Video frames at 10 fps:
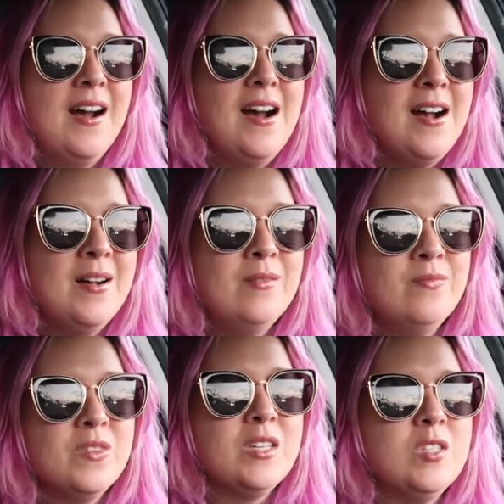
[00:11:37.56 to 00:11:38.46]

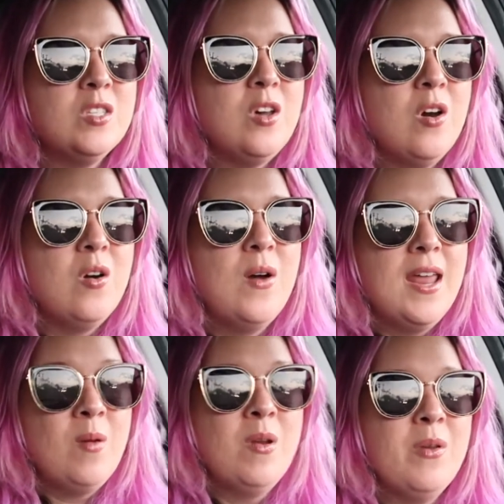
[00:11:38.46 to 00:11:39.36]
Um, so,
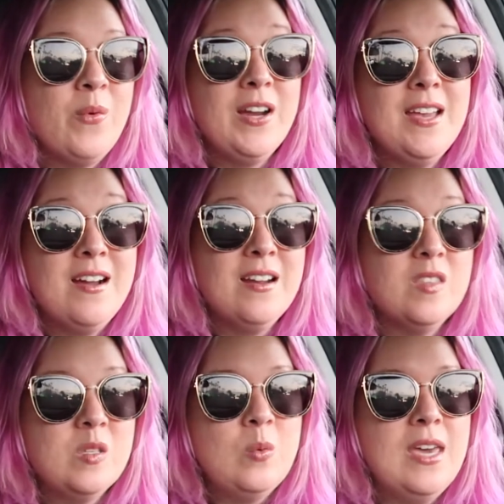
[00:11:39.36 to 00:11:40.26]
and I'm going to be working on it
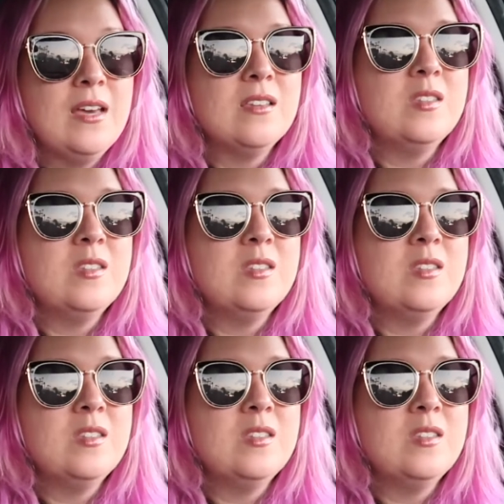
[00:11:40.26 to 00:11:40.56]
this week.